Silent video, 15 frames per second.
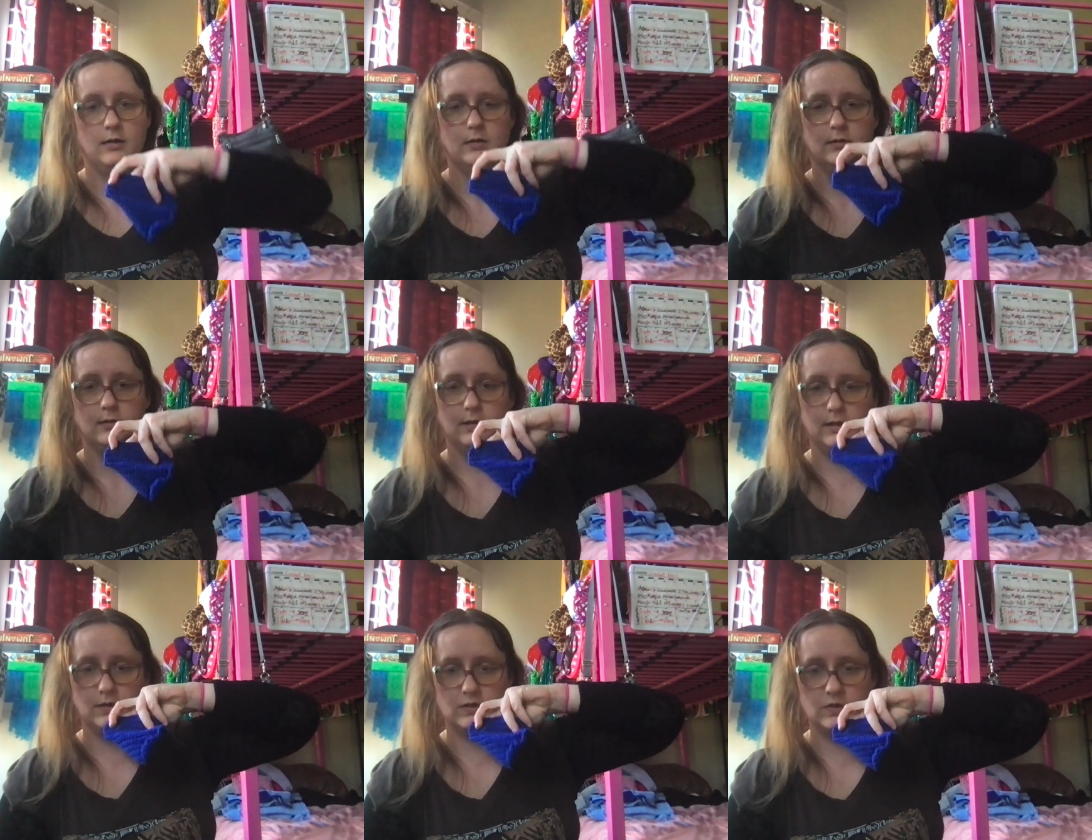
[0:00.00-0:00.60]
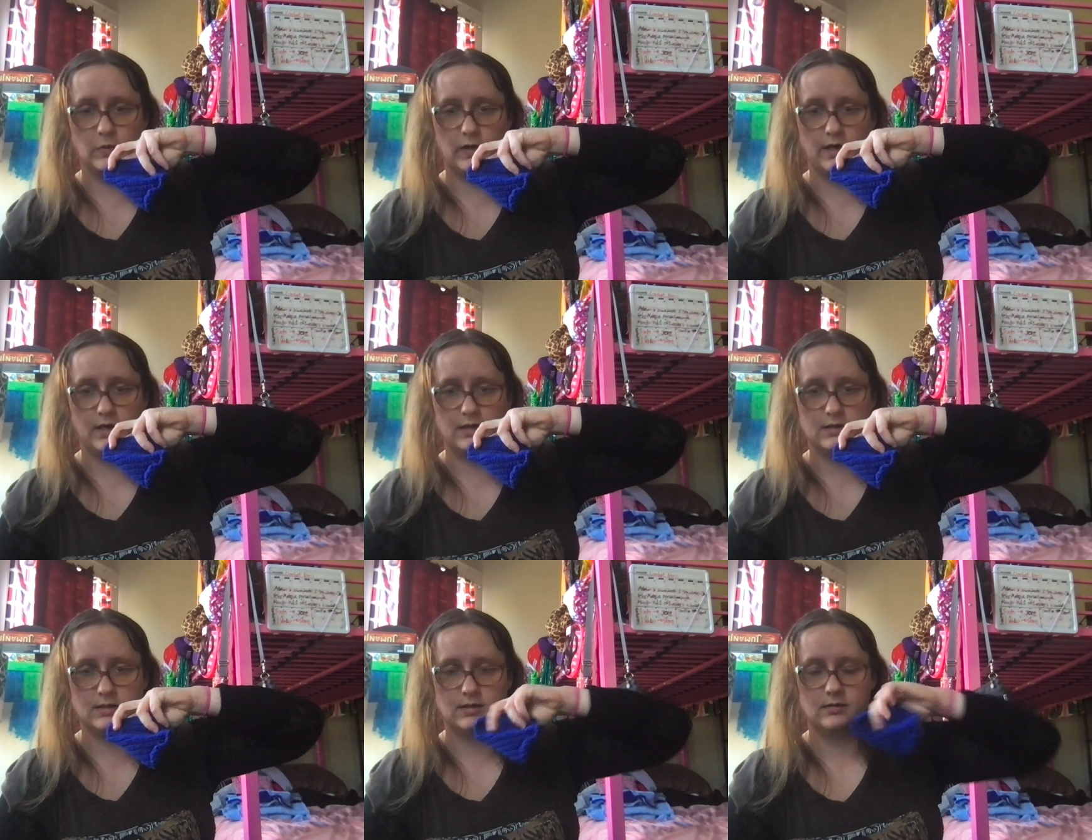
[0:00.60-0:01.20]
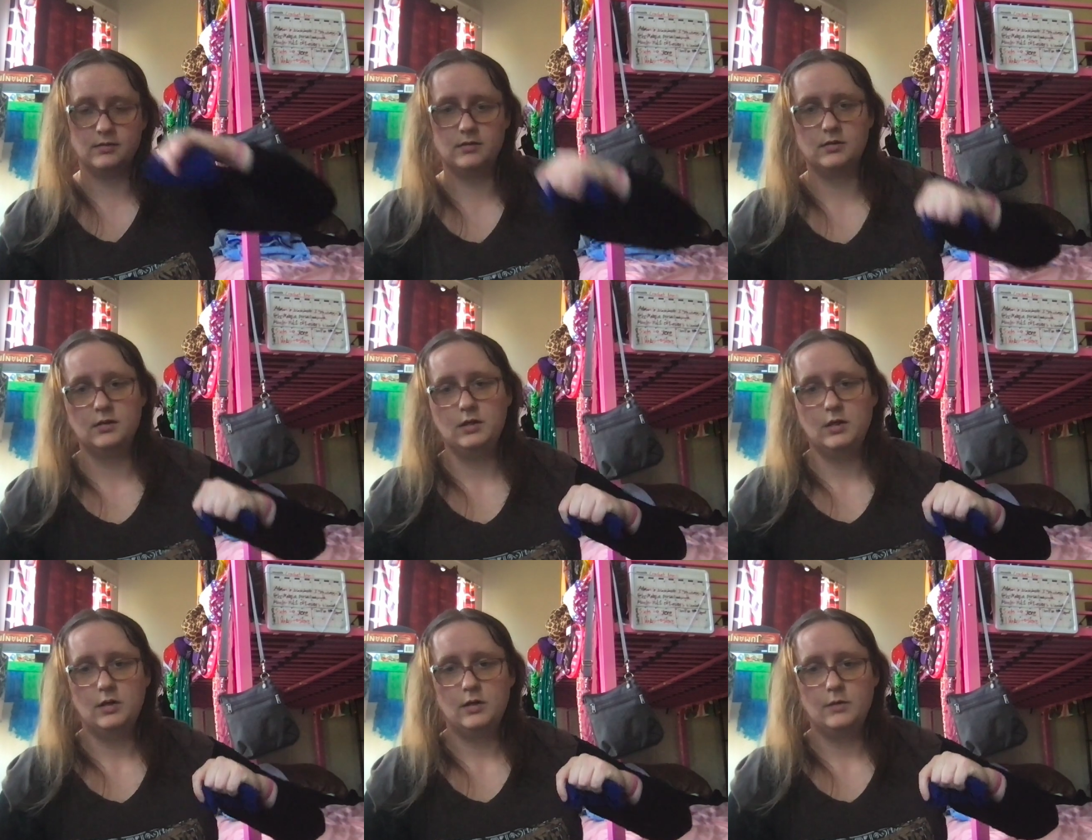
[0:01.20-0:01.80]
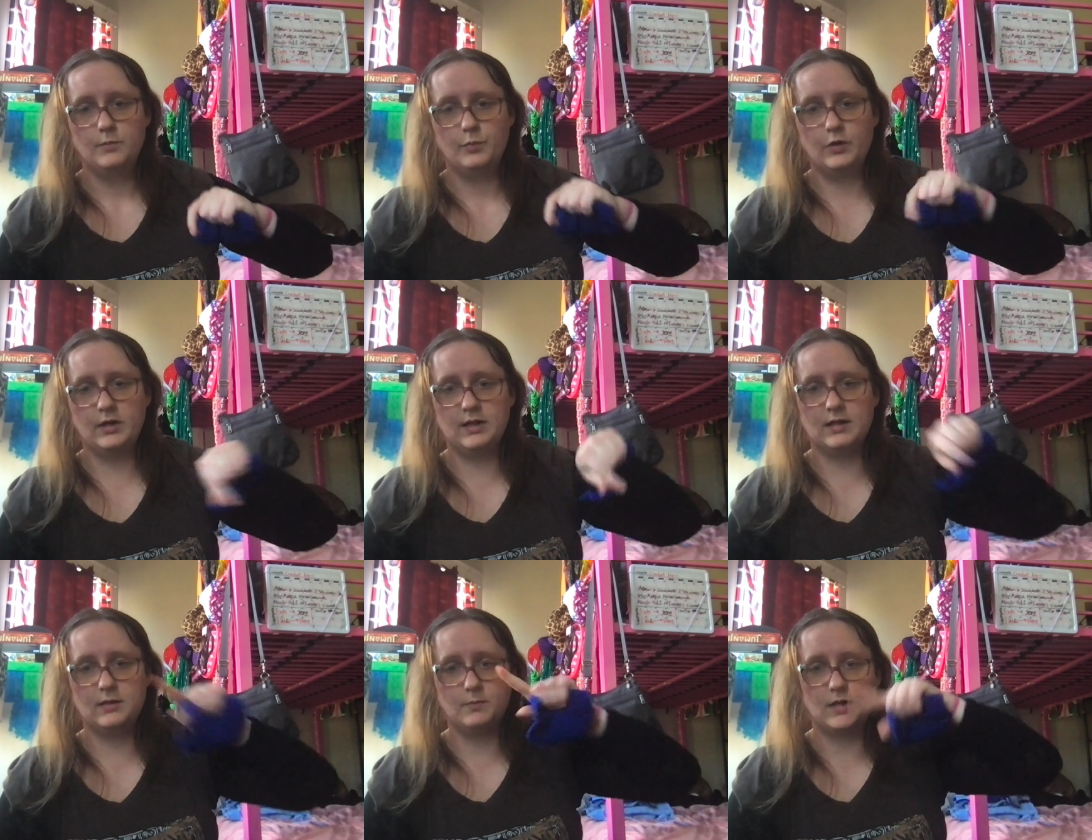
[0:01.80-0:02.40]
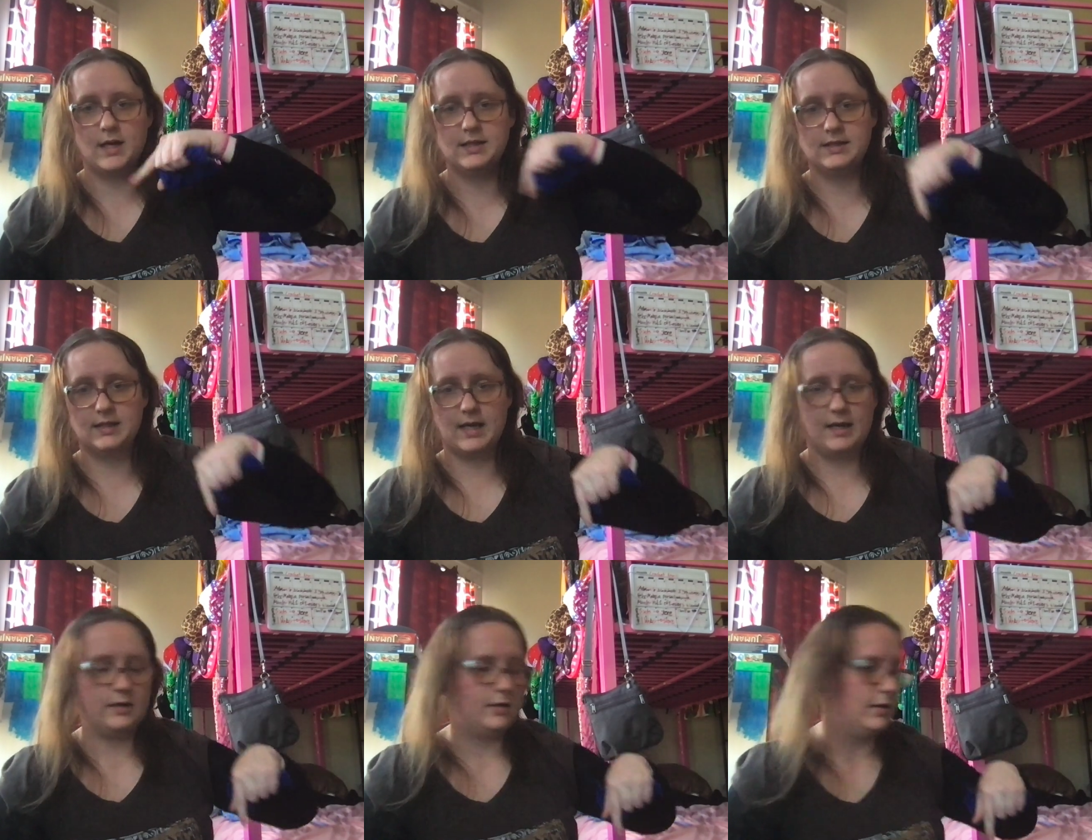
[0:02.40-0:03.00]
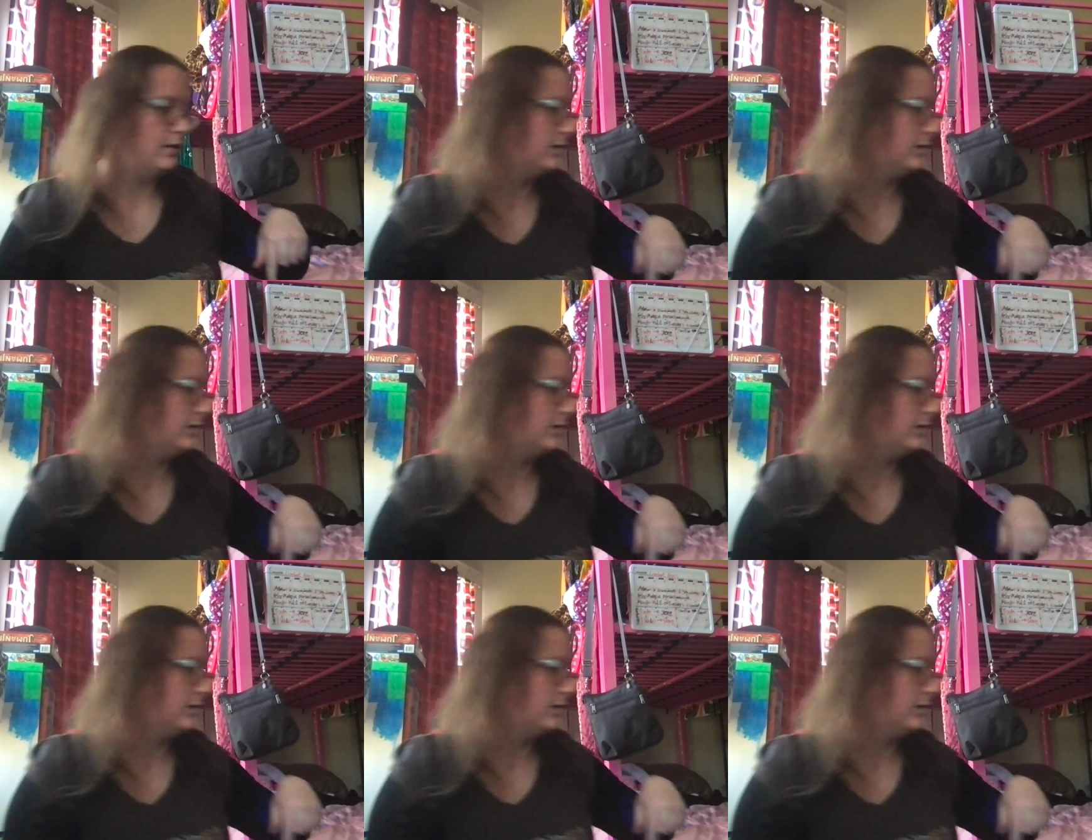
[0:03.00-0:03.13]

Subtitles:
little squares, putting them 9 together